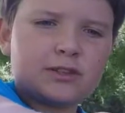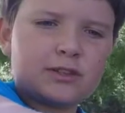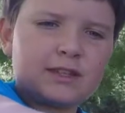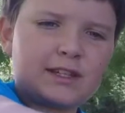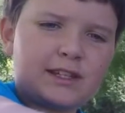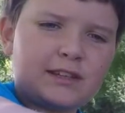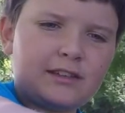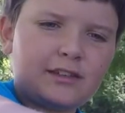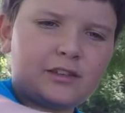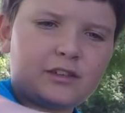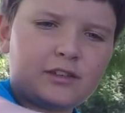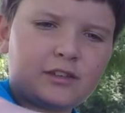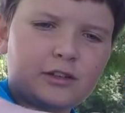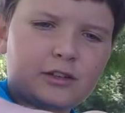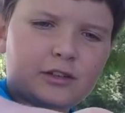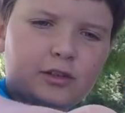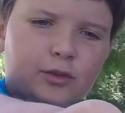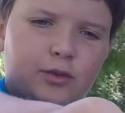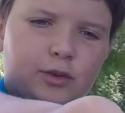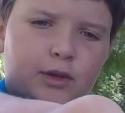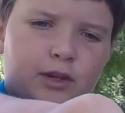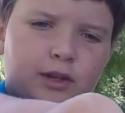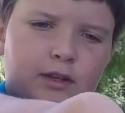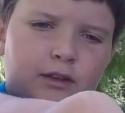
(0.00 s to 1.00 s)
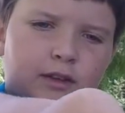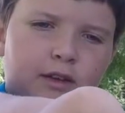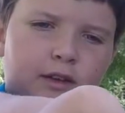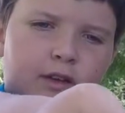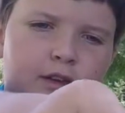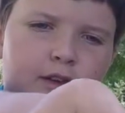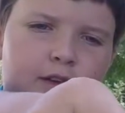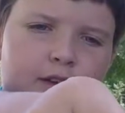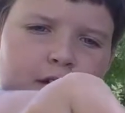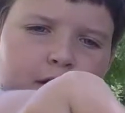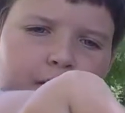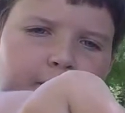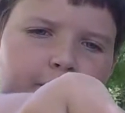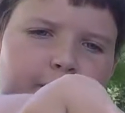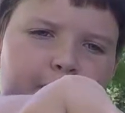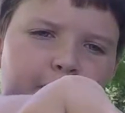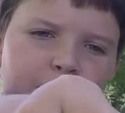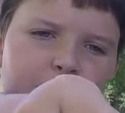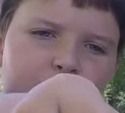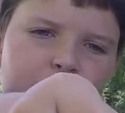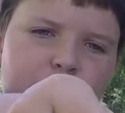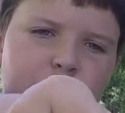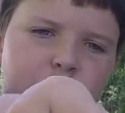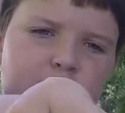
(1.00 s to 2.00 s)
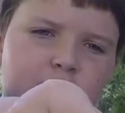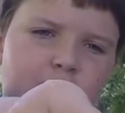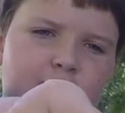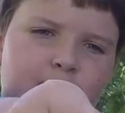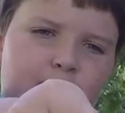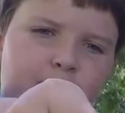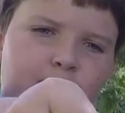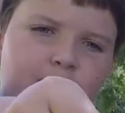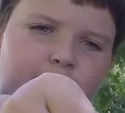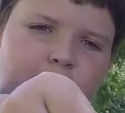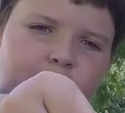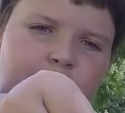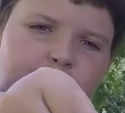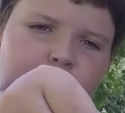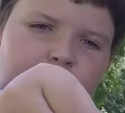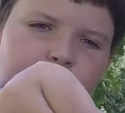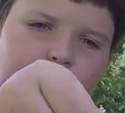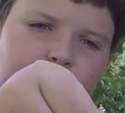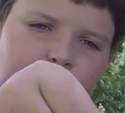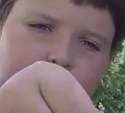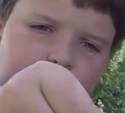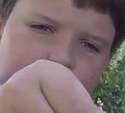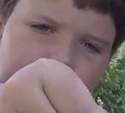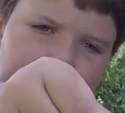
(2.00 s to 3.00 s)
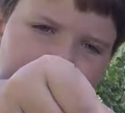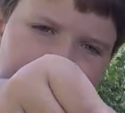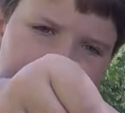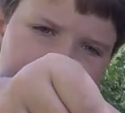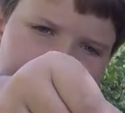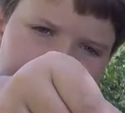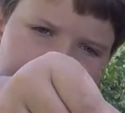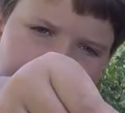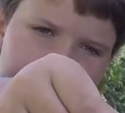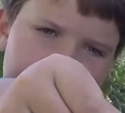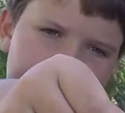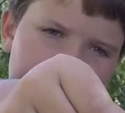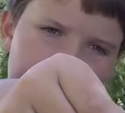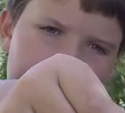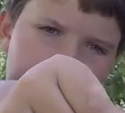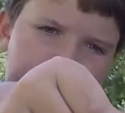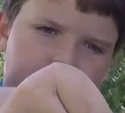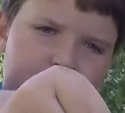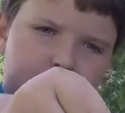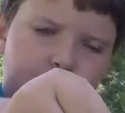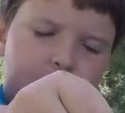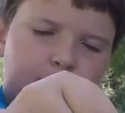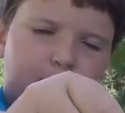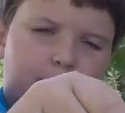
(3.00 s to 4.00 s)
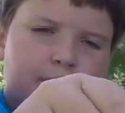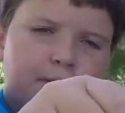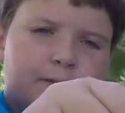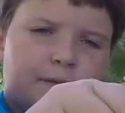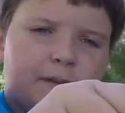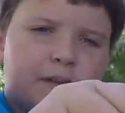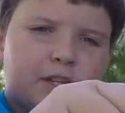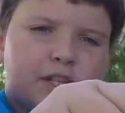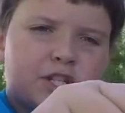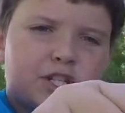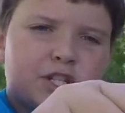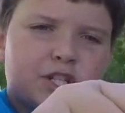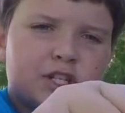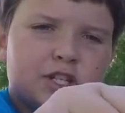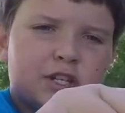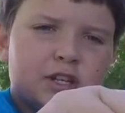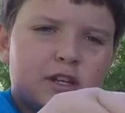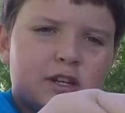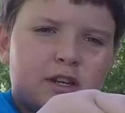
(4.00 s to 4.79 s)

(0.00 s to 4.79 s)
the eastern crayfish, the um, lake crayfish,